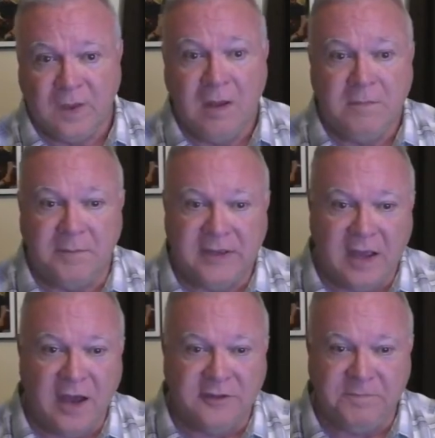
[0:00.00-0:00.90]
But
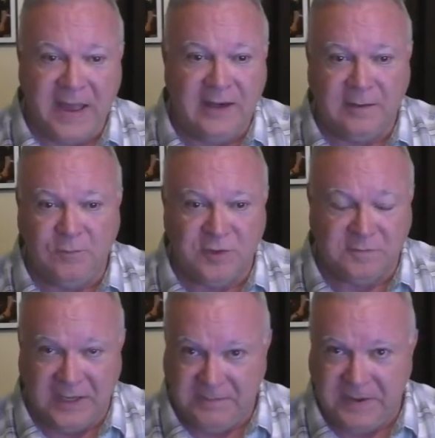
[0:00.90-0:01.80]
because Balaam was
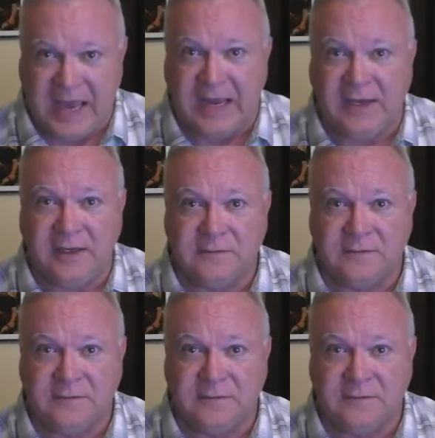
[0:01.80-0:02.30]
being paid,